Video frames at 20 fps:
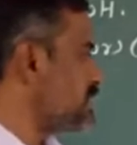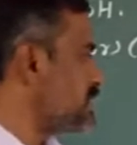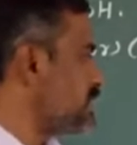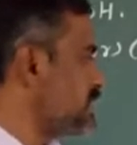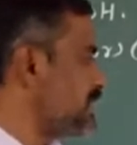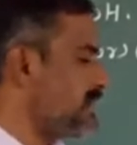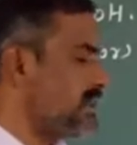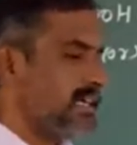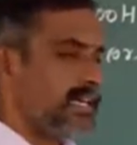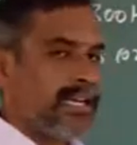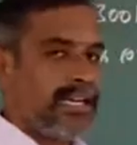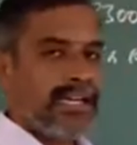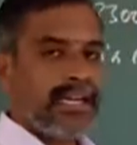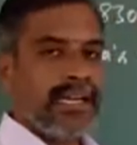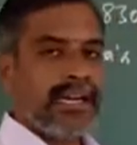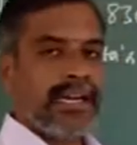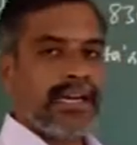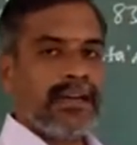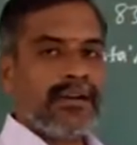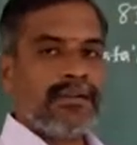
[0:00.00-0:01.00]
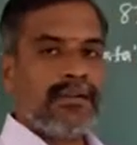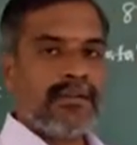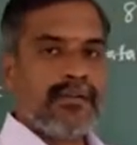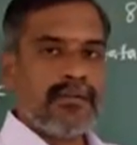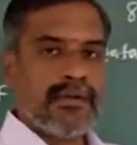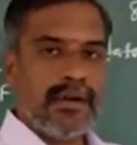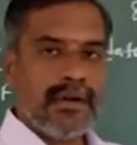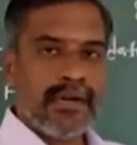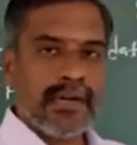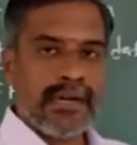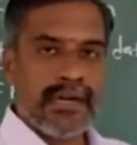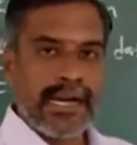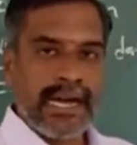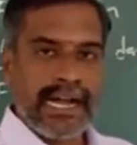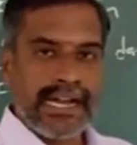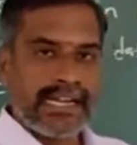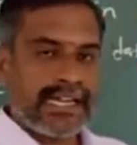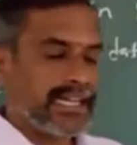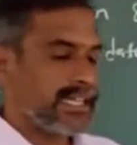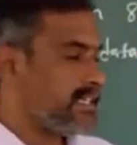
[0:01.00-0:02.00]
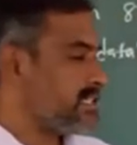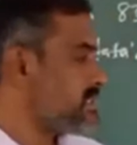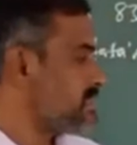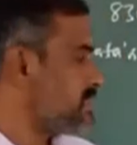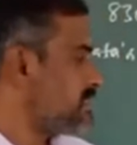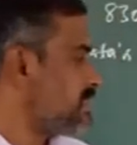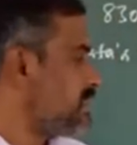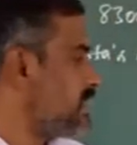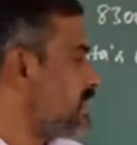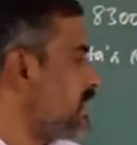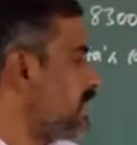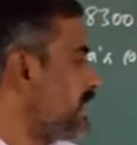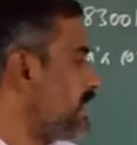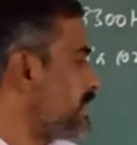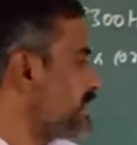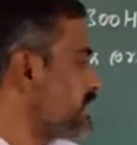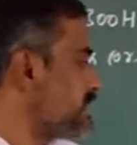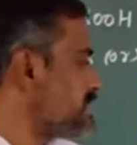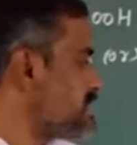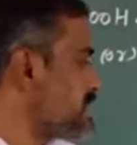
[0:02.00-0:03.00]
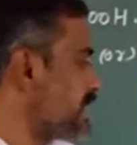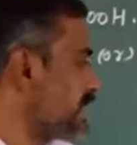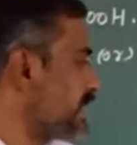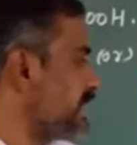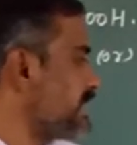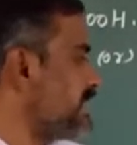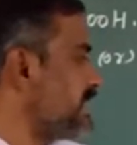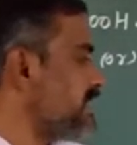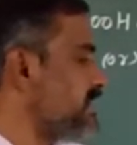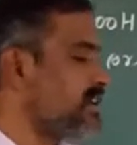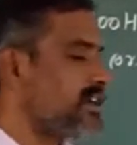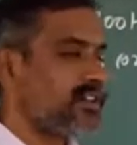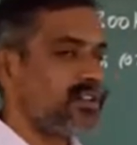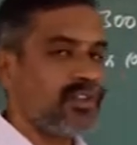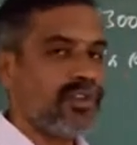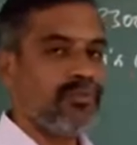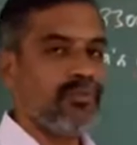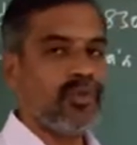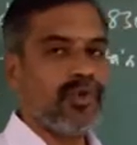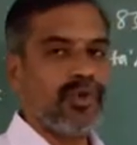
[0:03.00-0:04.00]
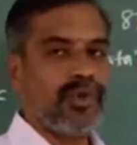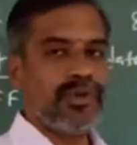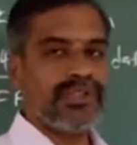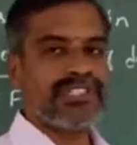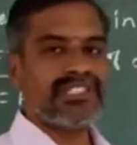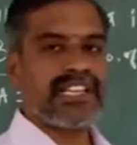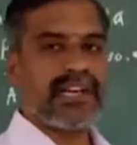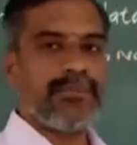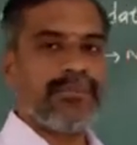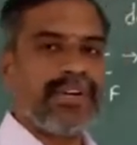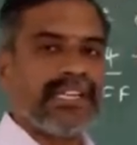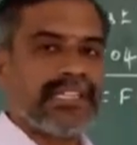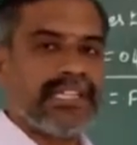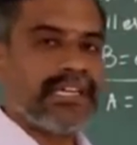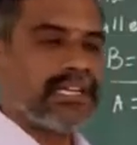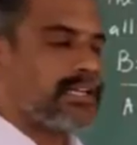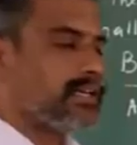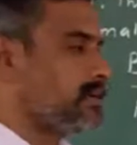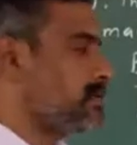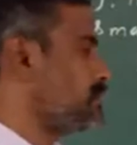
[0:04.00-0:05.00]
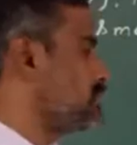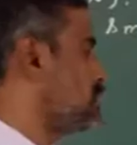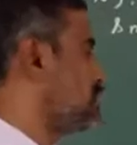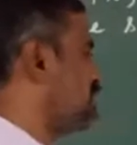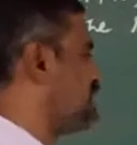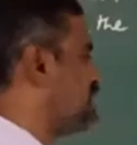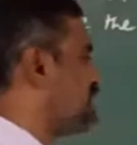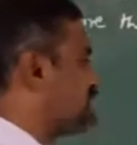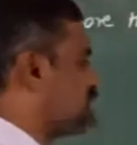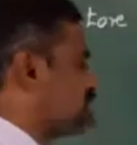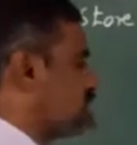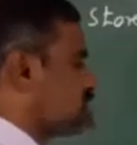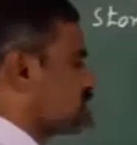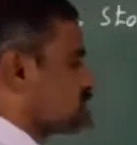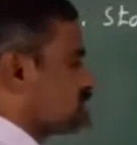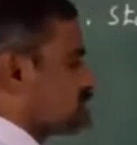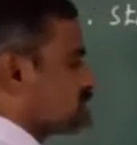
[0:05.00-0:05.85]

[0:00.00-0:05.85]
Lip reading: the address, and the second data to move some other register.